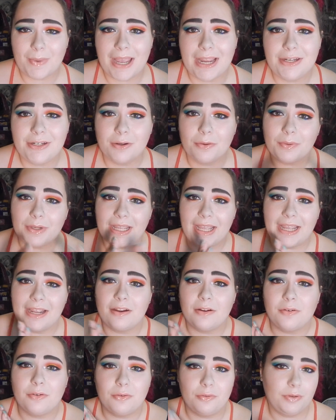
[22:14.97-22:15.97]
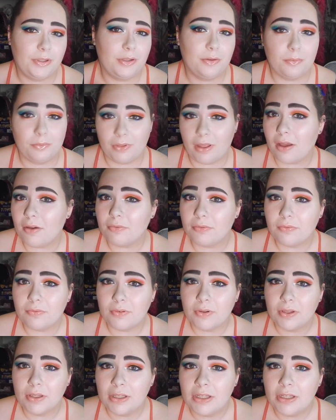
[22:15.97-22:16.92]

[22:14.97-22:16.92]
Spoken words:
I don't care who you love.